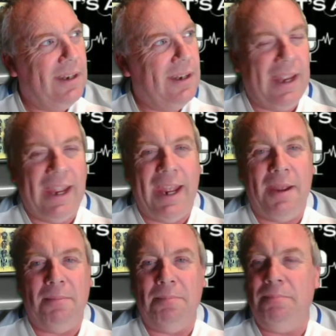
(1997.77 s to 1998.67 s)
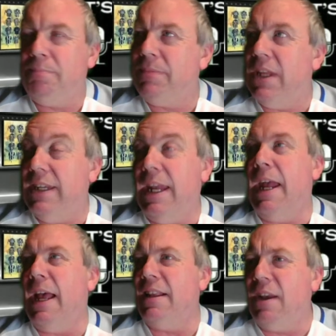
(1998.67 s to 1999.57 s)

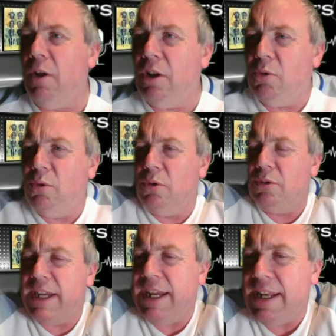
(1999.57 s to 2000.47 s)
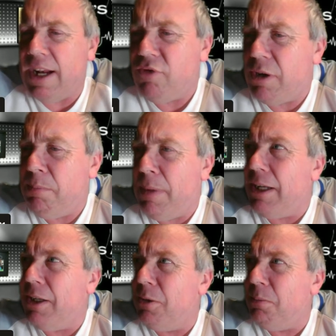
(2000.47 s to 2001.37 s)
Yeah, I'll go Kane hat-trick,
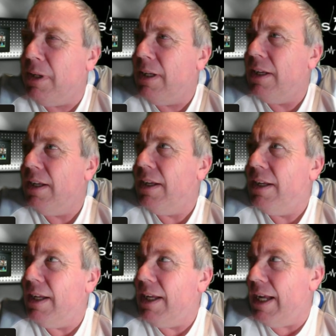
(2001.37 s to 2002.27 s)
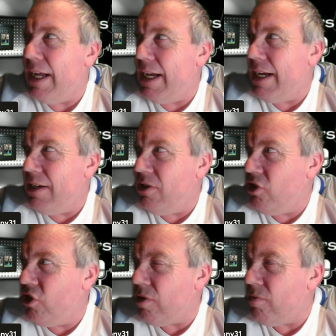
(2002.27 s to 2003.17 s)
Bellingham, and
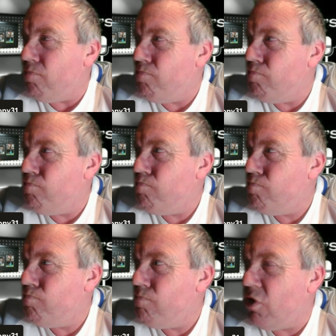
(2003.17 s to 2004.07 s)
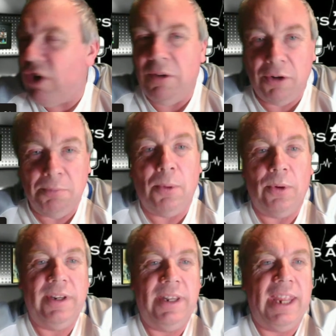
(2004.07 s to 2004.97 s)
Jared
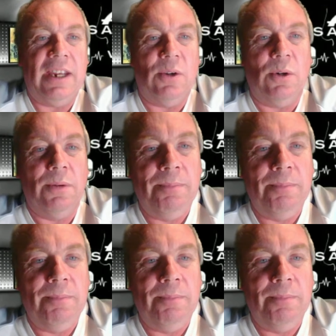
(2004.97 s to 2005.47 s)
Bourne. There you go.